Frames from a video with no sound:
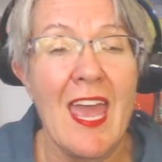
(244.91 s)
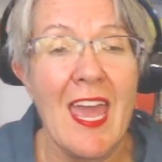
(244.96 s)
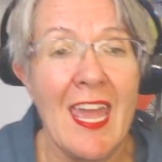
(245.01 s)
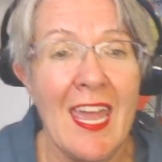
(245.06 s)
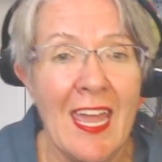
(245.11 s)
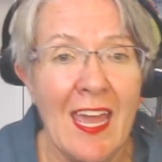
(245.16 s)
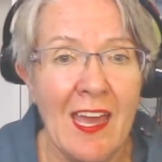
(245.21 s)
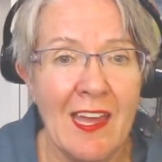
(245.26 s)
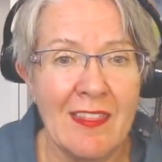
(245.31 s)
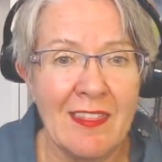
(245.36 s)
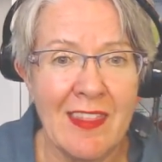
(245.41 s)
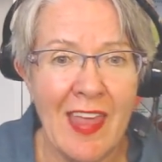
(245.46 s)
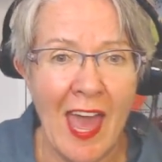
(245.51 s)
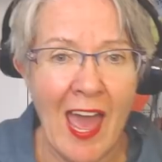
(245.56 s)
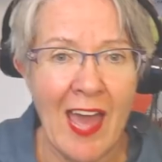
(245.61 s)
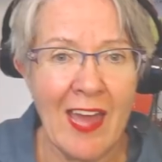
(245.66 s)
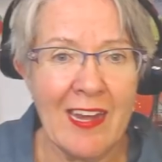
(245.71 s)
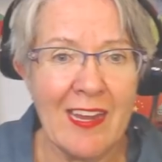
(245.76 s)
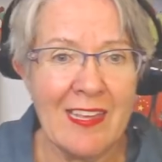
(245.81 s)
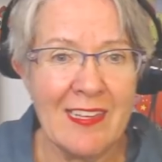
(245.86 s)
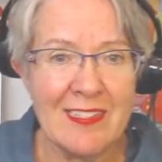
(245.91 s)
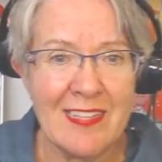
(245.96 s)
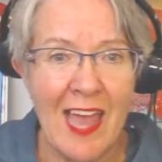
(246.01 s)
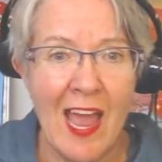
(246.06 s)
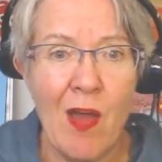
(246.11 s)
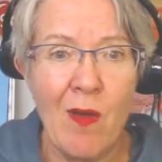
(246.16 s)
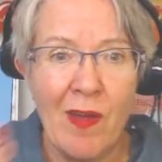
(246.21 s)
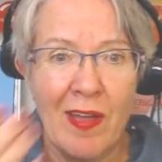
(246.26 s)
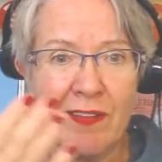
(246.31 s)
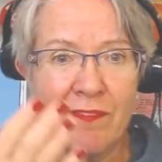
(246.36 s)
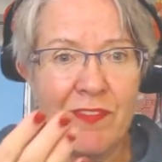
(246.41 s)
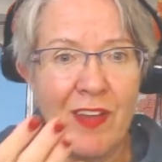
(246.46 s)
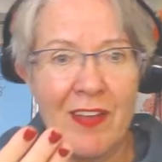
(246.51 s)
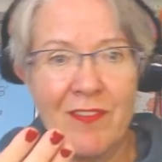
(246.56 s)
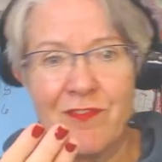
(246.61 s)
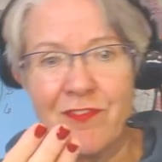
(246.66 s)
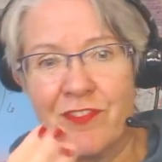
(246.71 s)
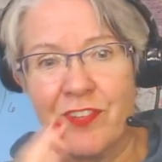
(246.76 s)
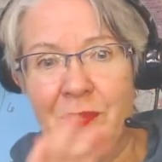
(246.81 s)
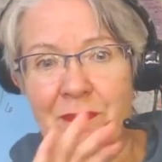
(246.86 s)
And that is how I
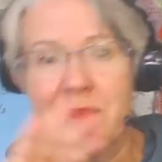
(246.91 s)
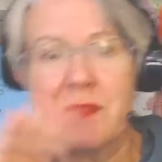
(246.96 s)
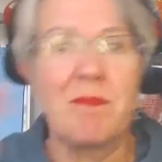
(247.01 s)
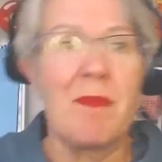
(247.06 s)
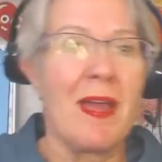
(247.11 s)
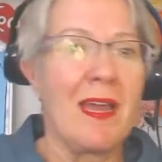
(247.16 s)
flipped